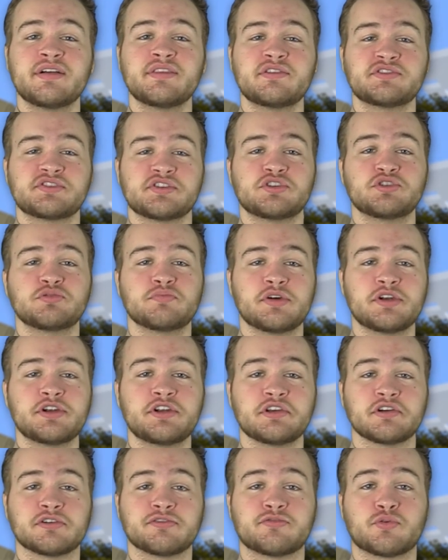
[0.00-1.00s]
There's a
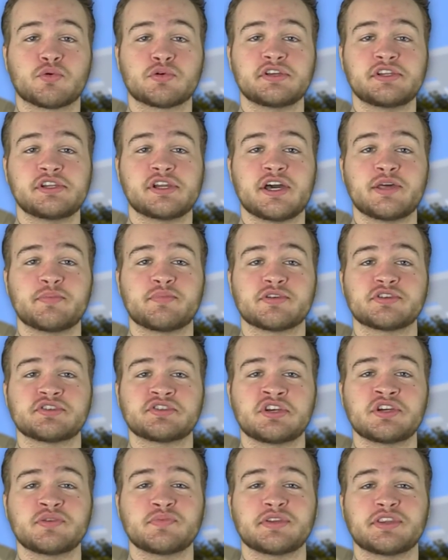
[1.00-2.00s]
humidity of
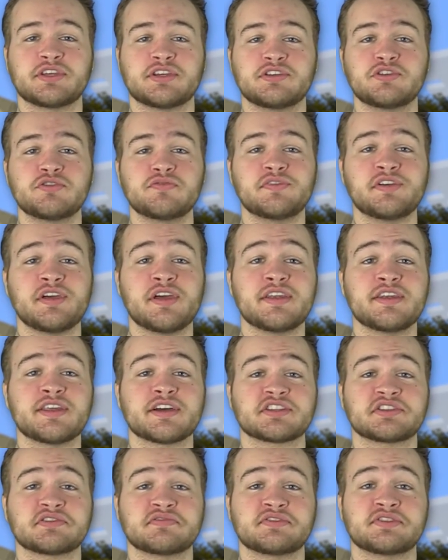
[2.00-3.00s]
49% with a UV
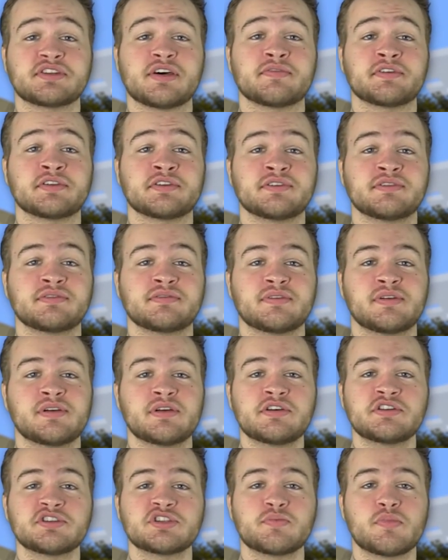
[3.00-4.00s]
index of 7.
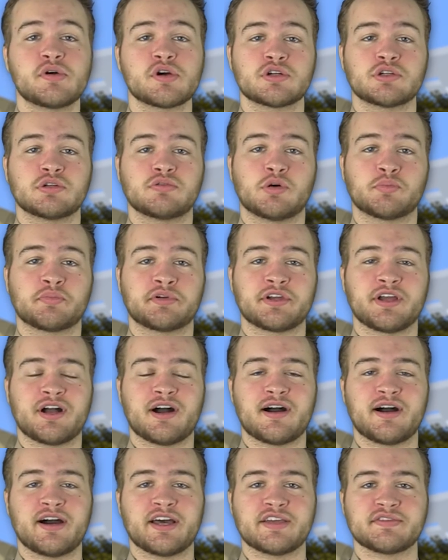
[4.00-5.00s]
Tomorrow will bring a
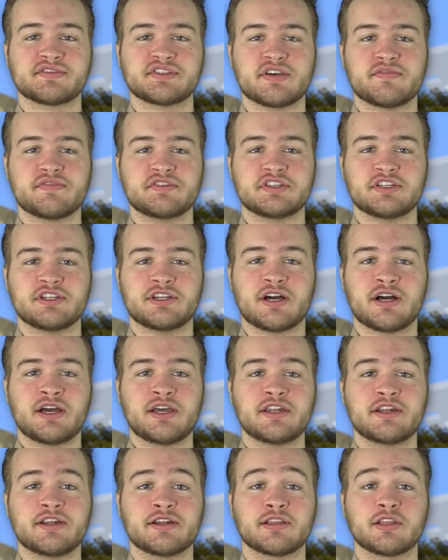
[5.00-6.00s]
high of
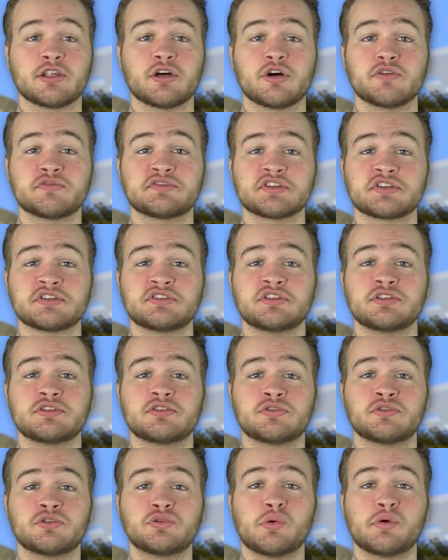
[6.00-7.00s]
79 and a low of
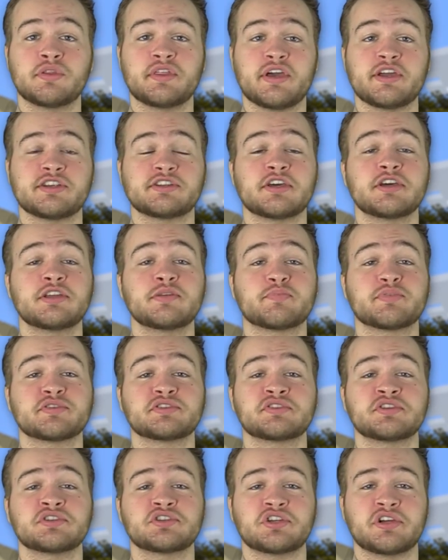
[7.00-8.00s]
62 with a
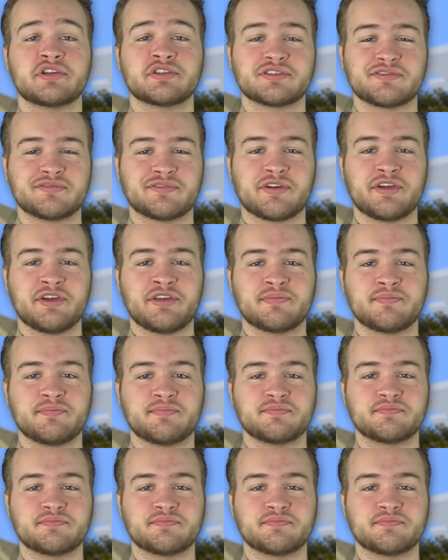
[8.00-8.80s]
10% chance of rain.